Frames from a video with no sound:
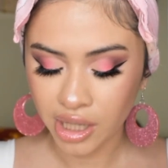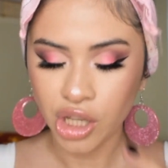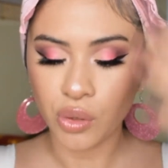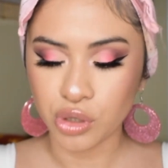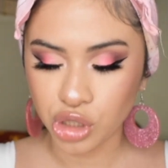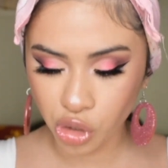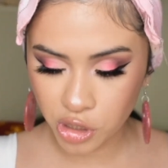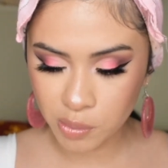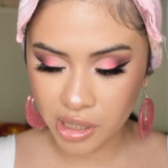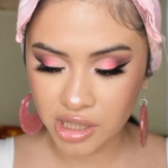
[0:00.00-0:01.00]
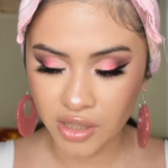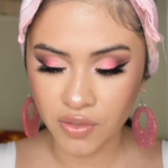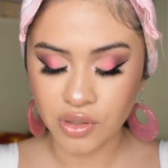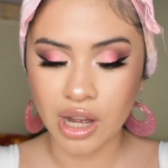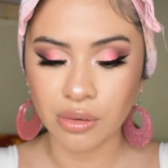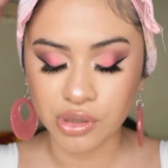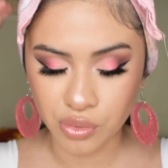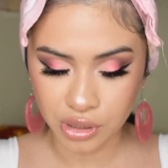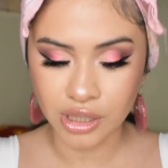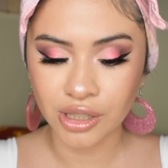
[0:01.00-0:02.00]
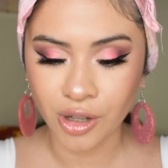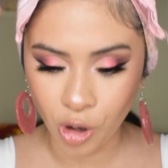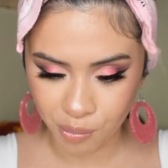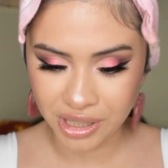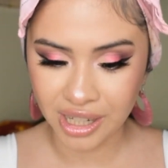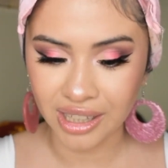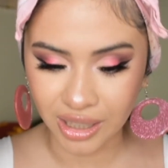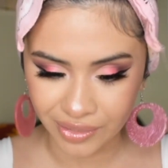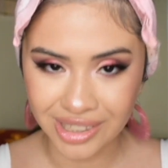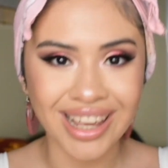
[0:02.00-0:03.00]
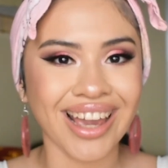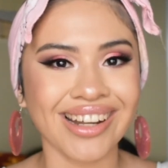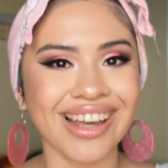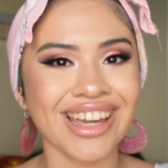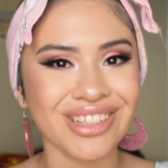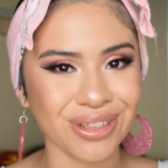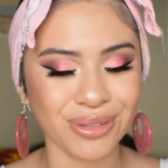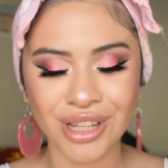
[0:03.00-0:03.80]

It was so expensive, so I was really hoping I'd love it. And I do.